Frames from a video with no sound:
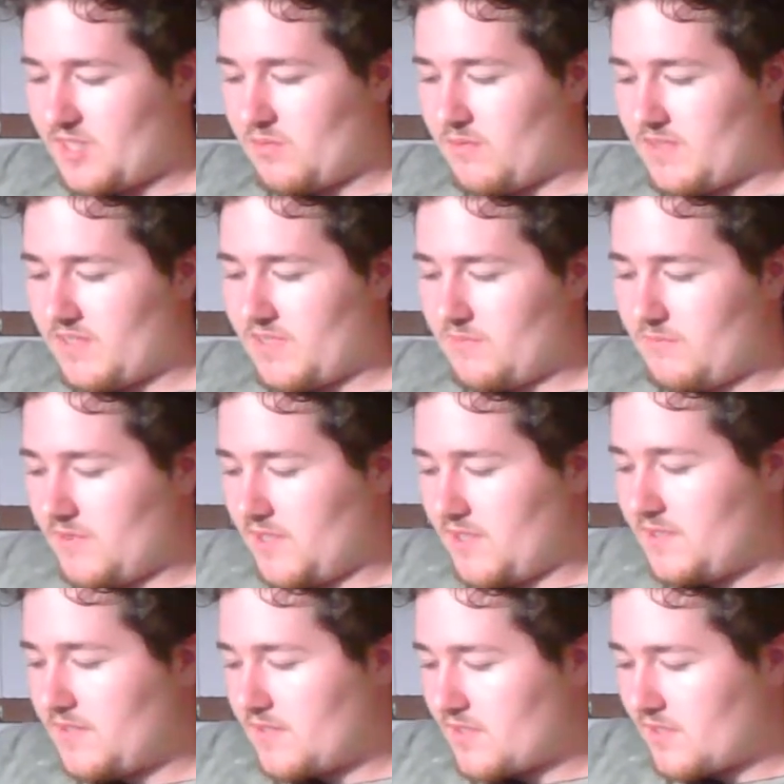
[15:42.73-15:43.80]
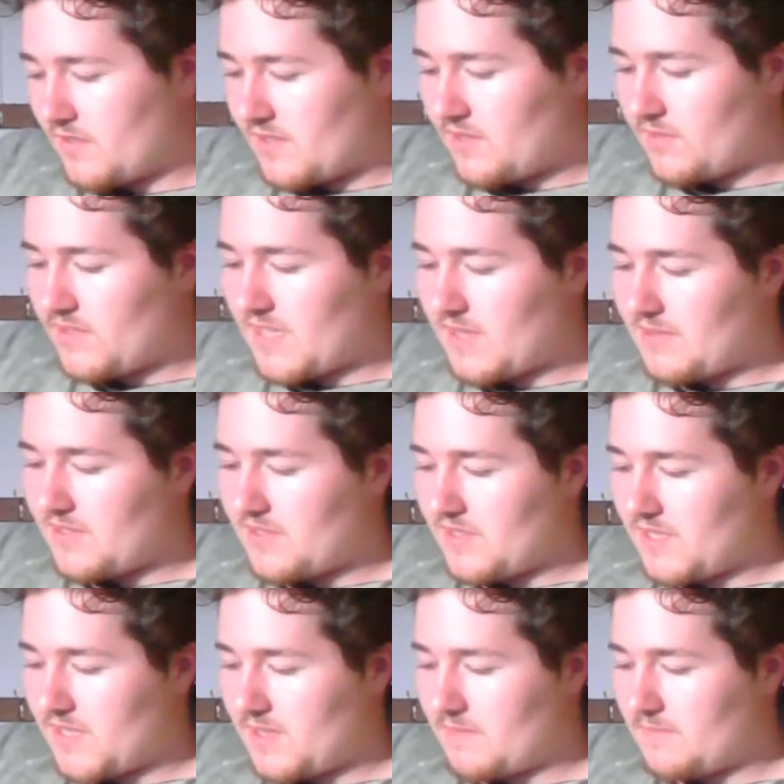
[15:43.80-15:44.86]
21, so I do damage to
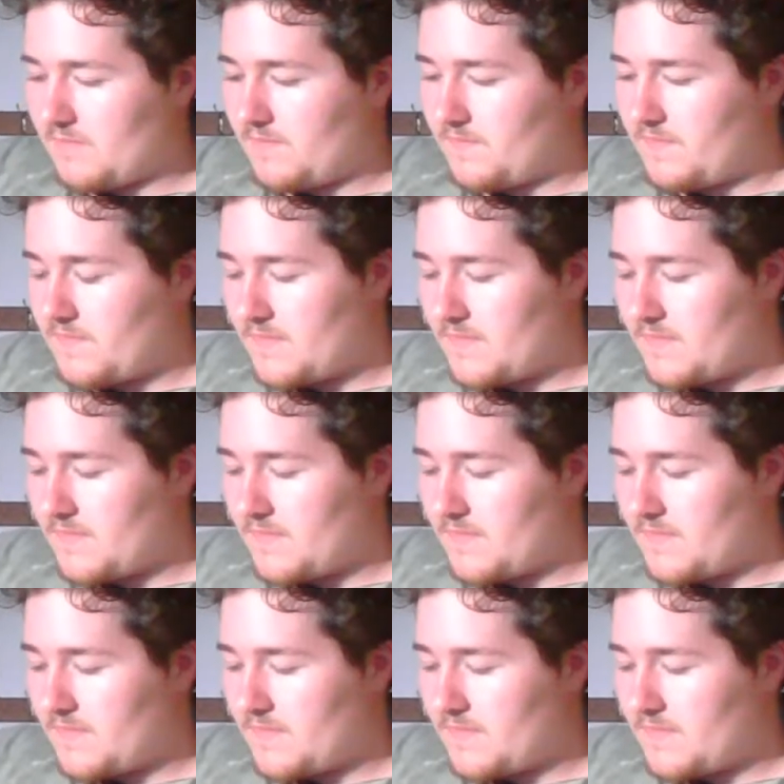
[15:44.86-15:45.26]
him.